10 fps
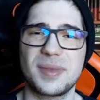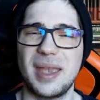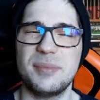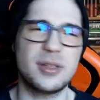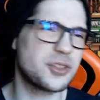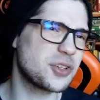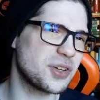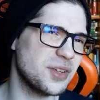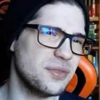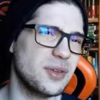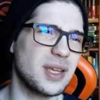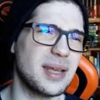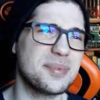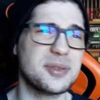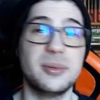I'm not sure if you can
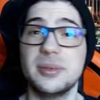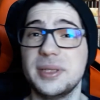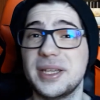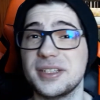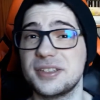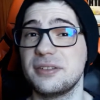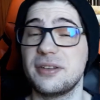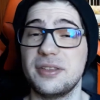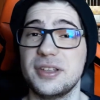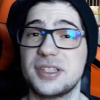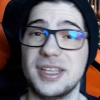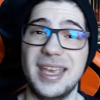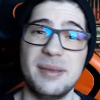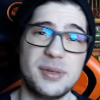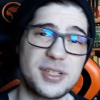absolutely consider this a
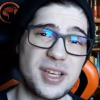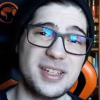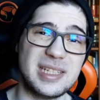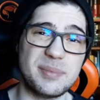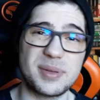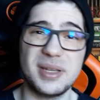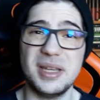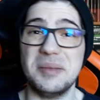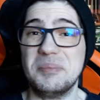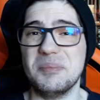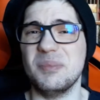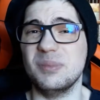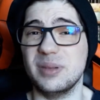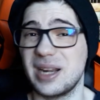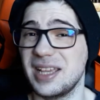game design tip,
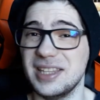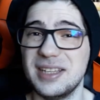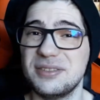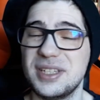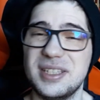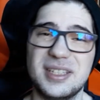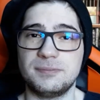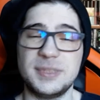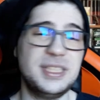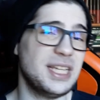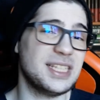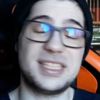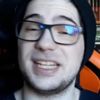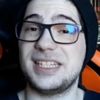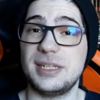but I love it. Let's say
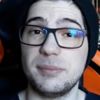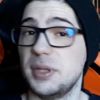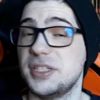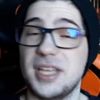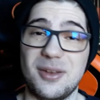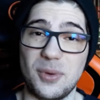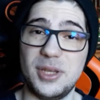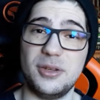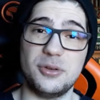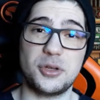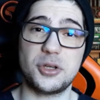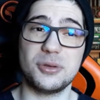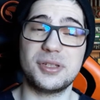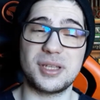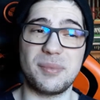it's as simple as that. When you
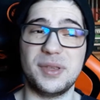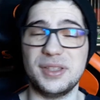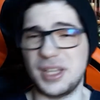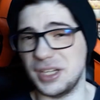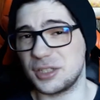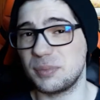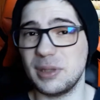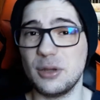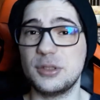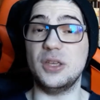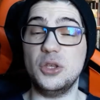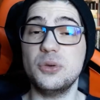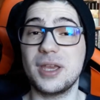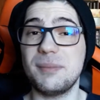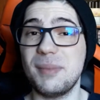shoot something that explodes,
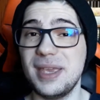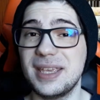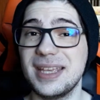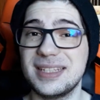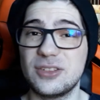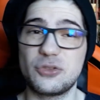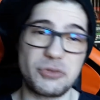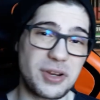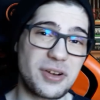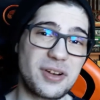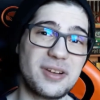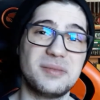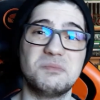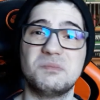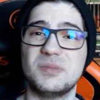you can make it trigger
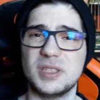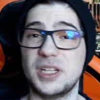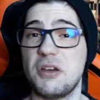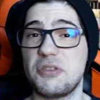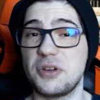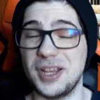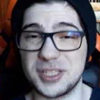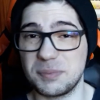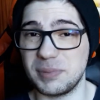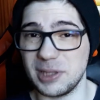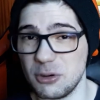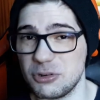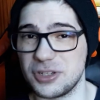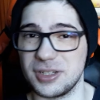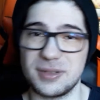another
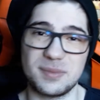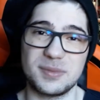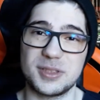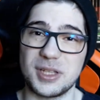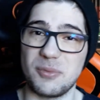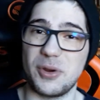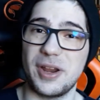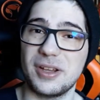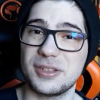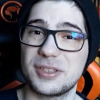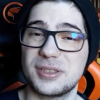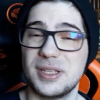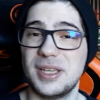explosion somewhere else.